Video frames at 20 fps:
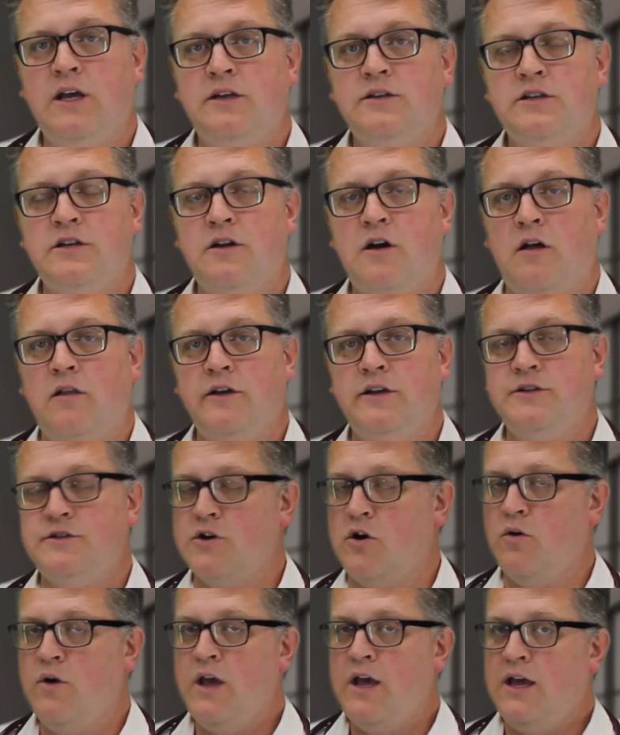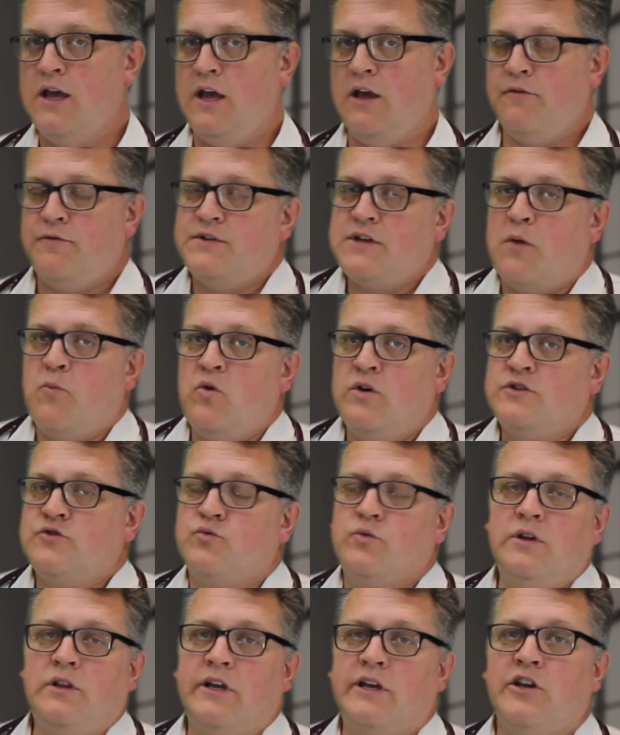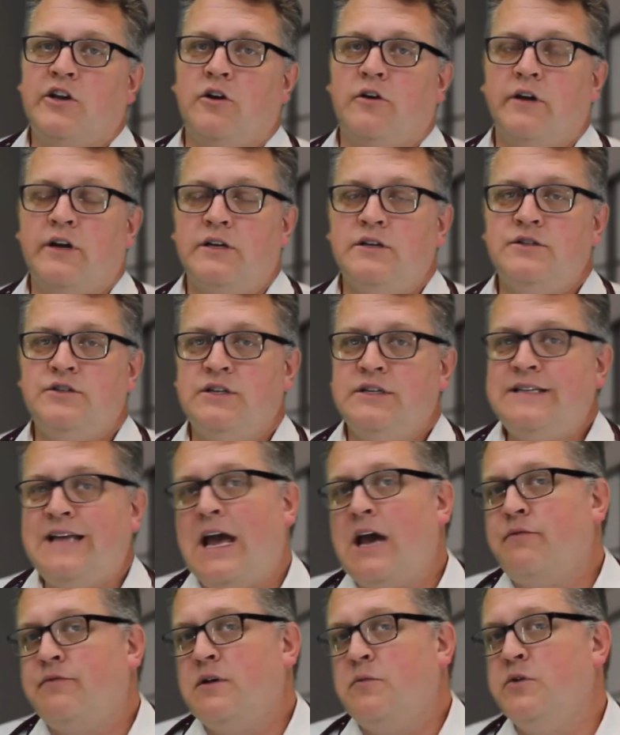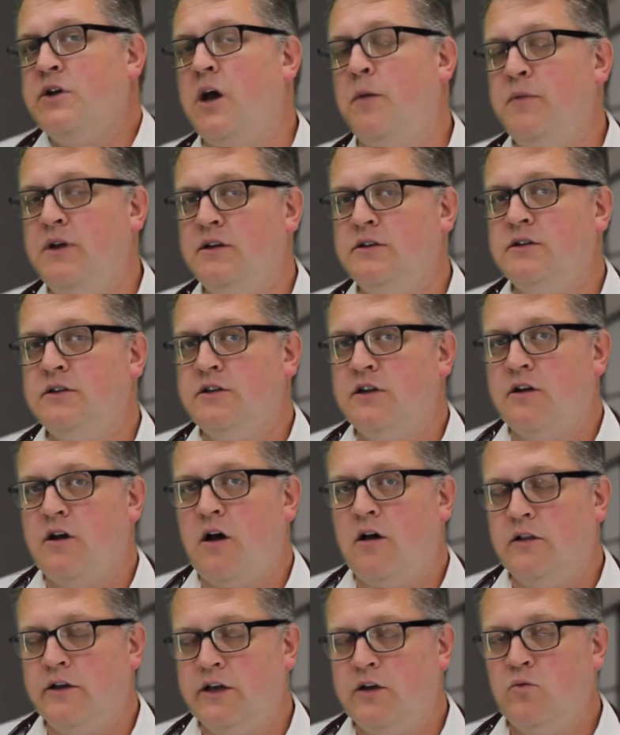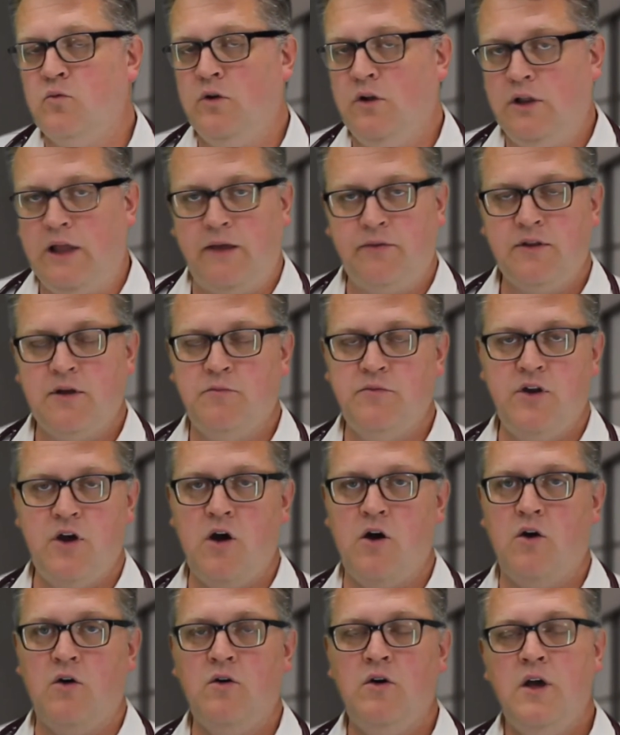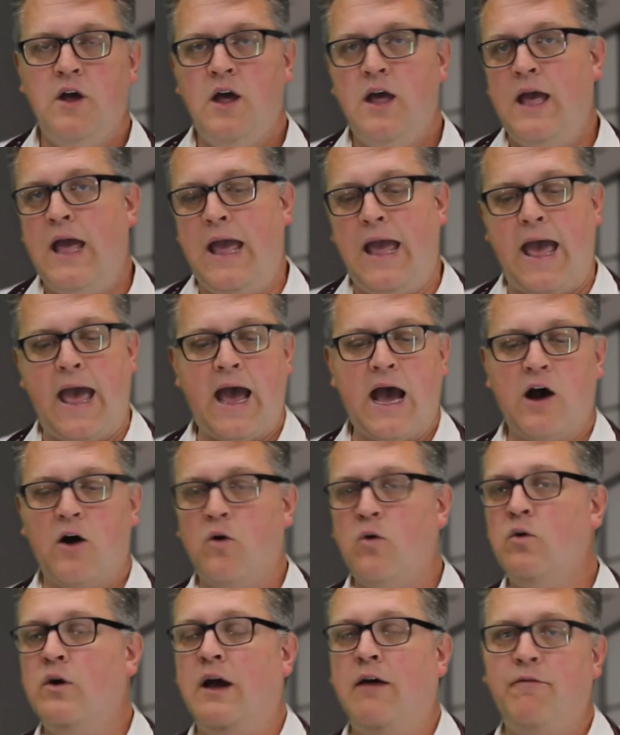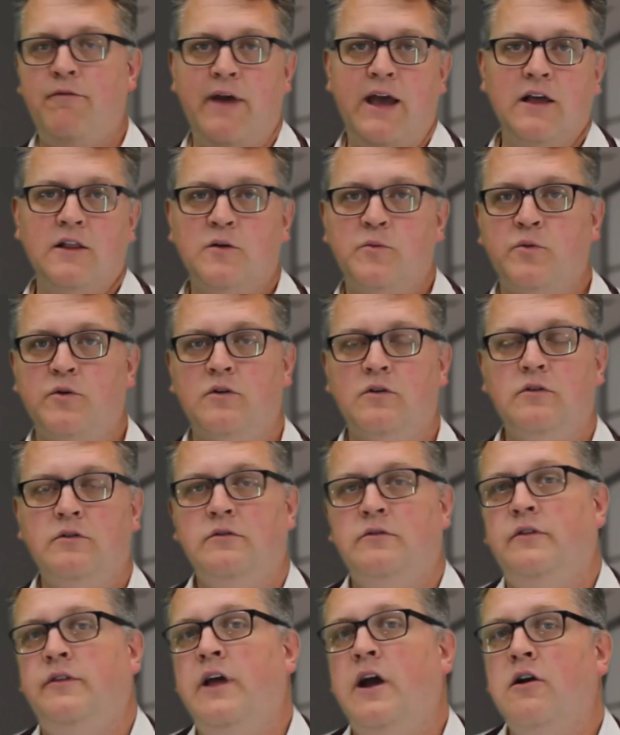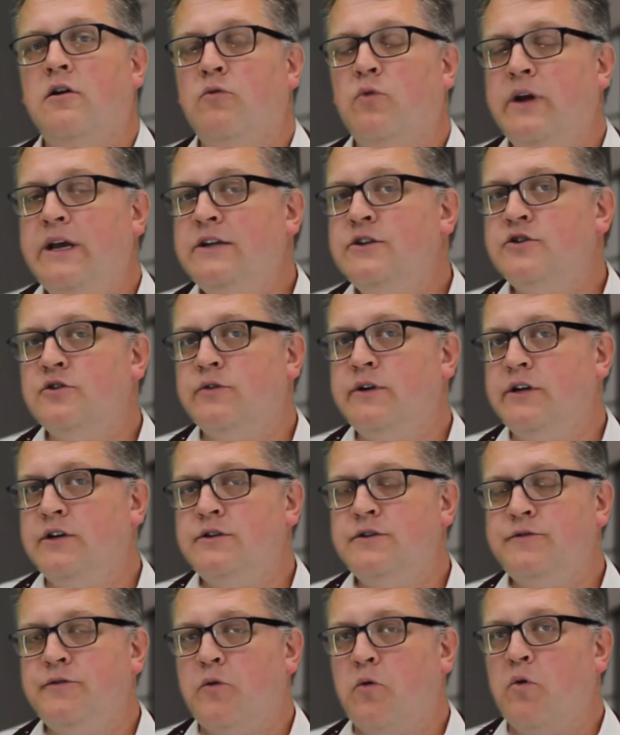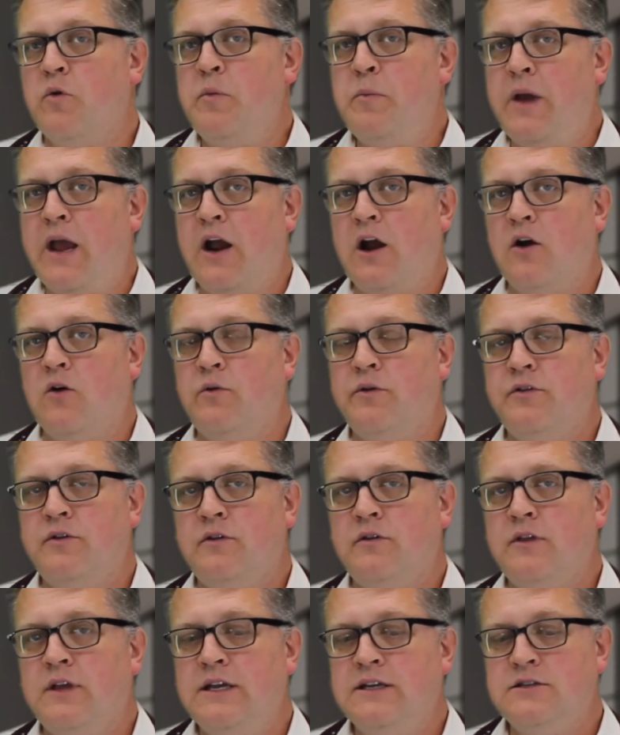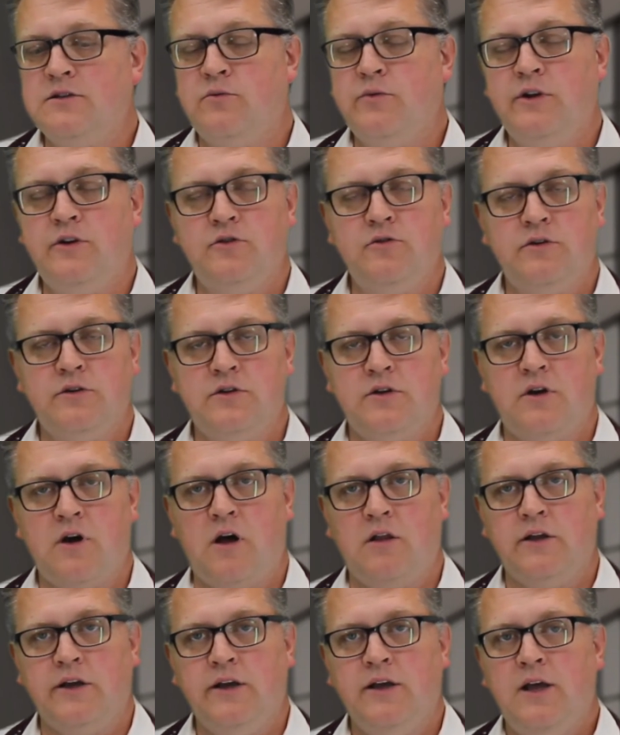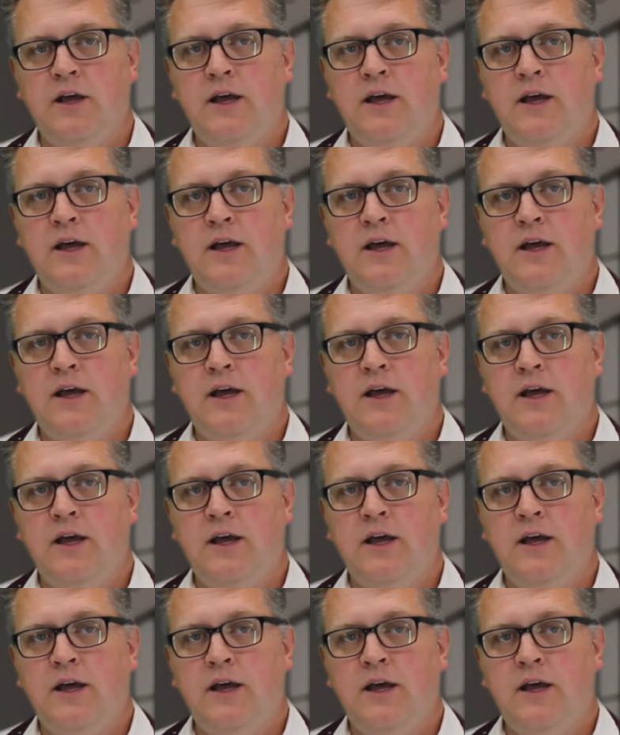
at Denali. So if someone's really curious, just have them come into Denali and we'll let them know how available their injury is for repair with the things that we do at Denali.